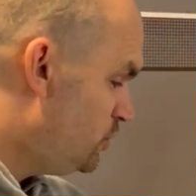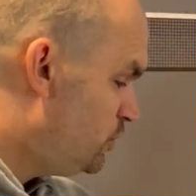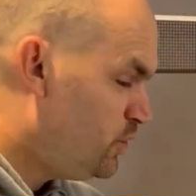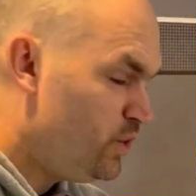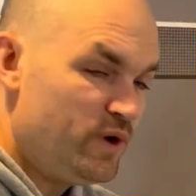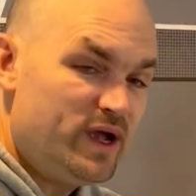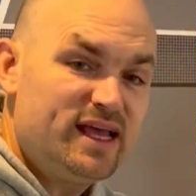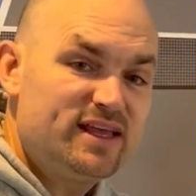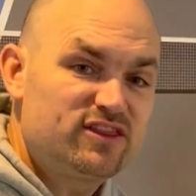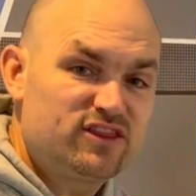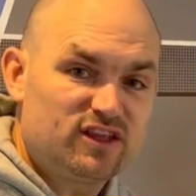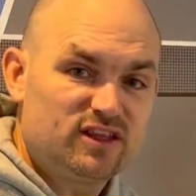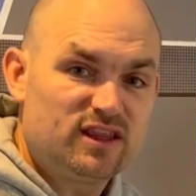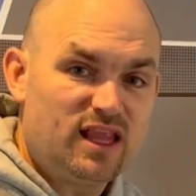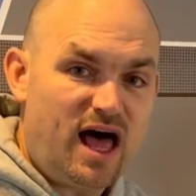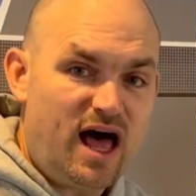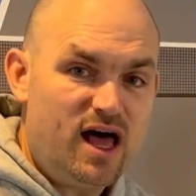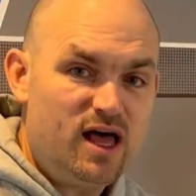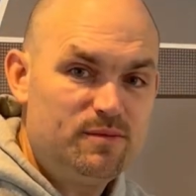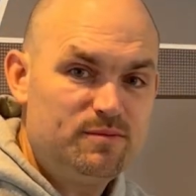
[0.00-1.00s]
who hit the
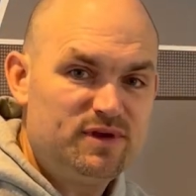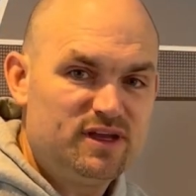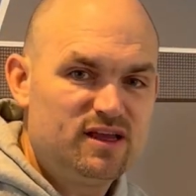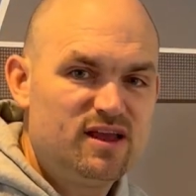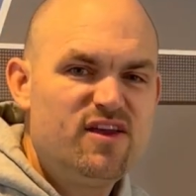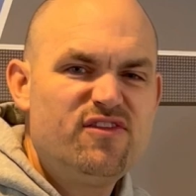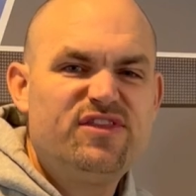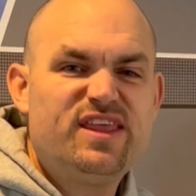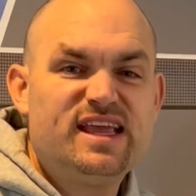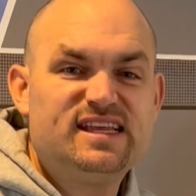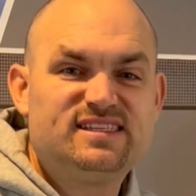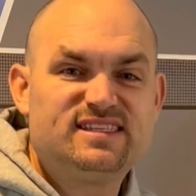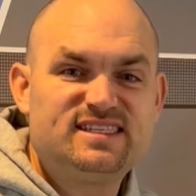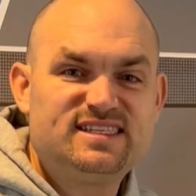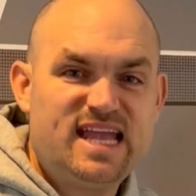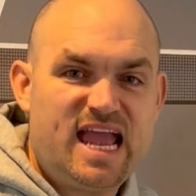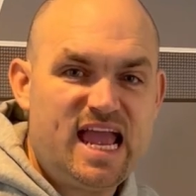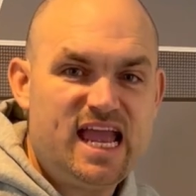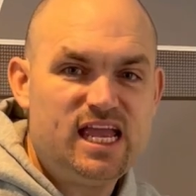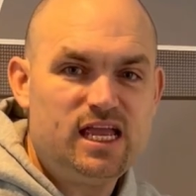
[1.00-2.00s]
lob, they
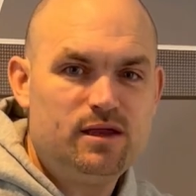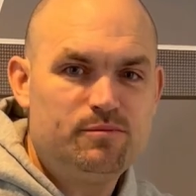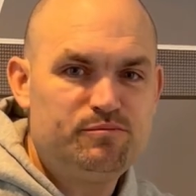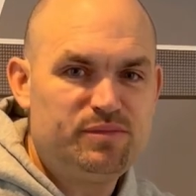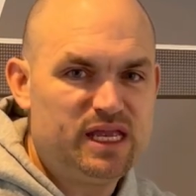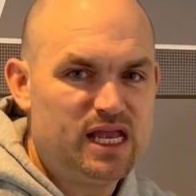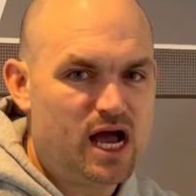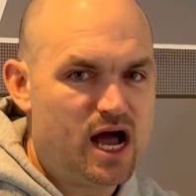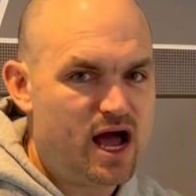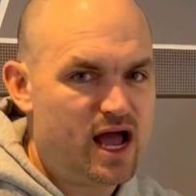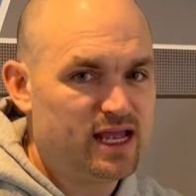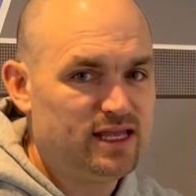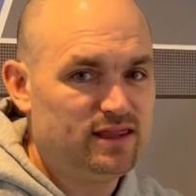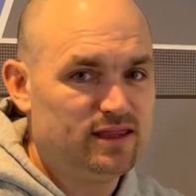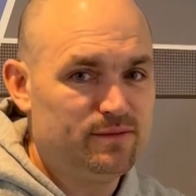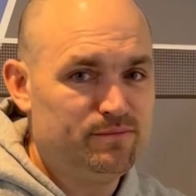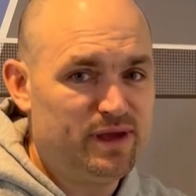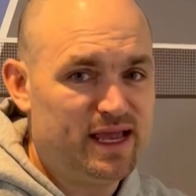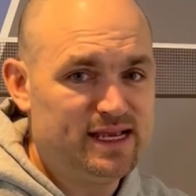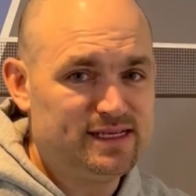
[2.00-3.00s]
stay behind
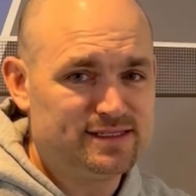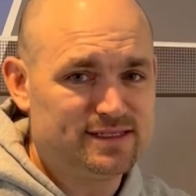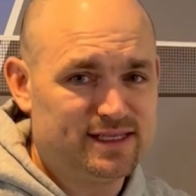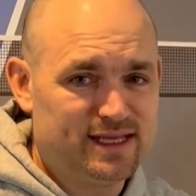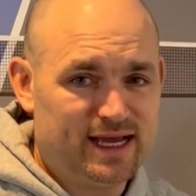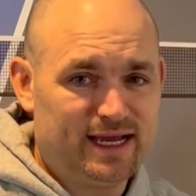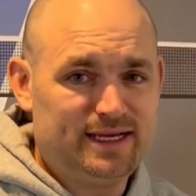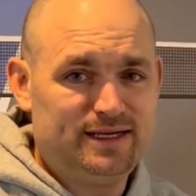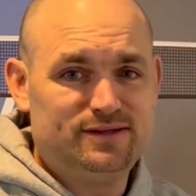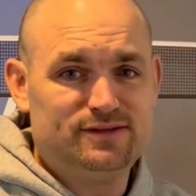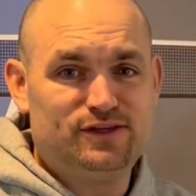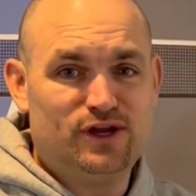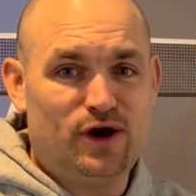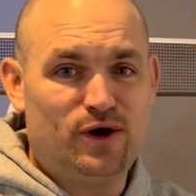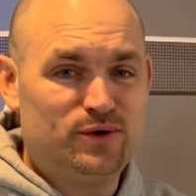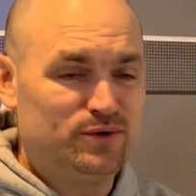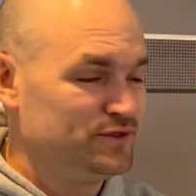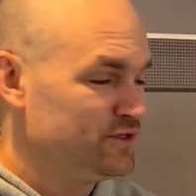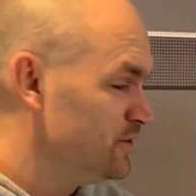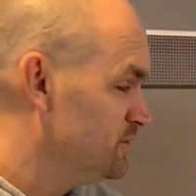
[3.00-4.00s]
the baseline.
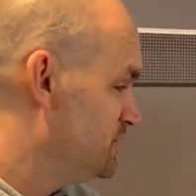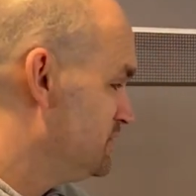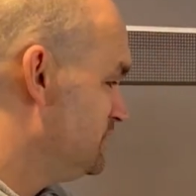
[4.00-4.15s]
No, don't